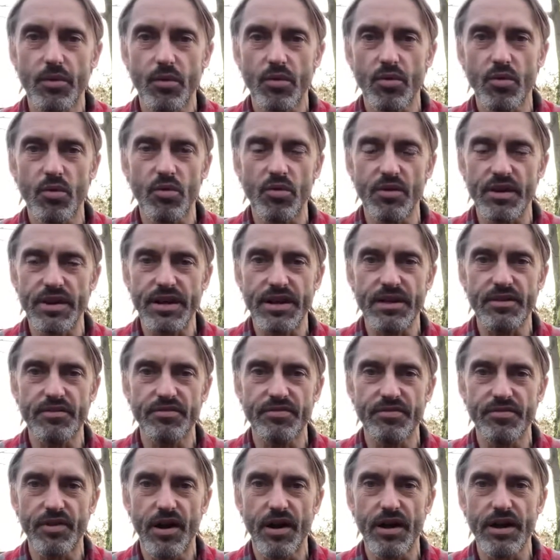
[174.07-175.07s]
we're already in
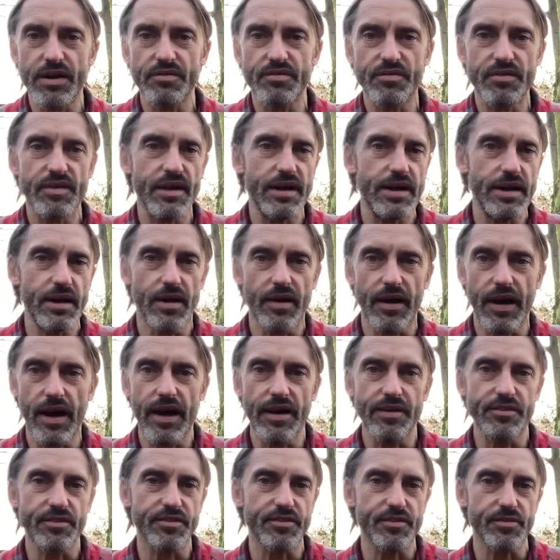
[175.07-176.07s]
5d our
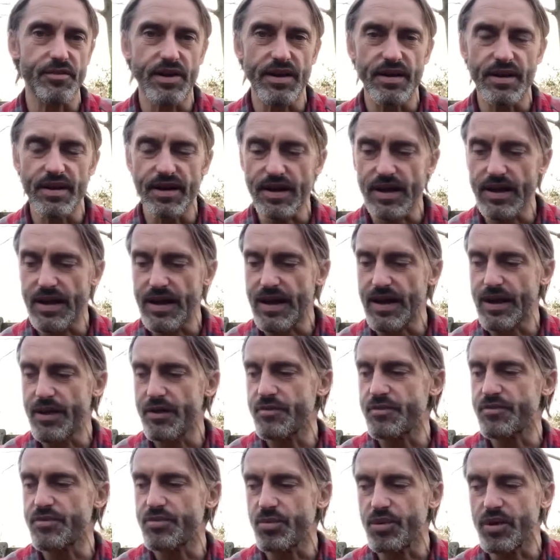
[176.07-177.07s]
heads are in the
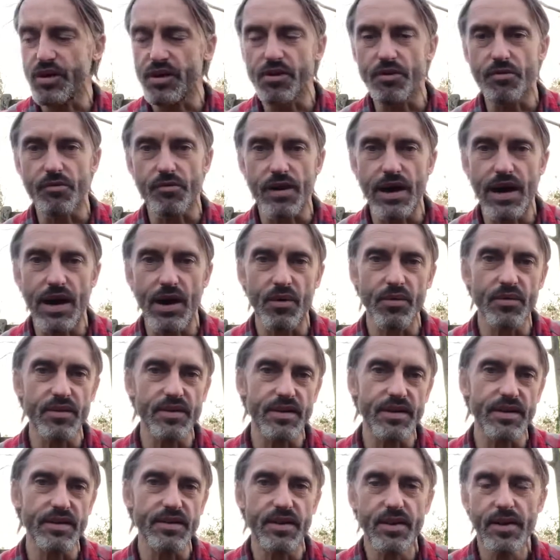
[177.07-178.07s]
clouds we're
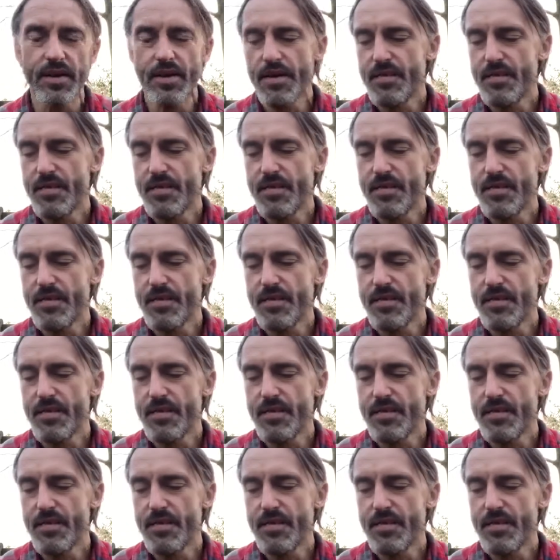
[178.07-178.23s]
grounded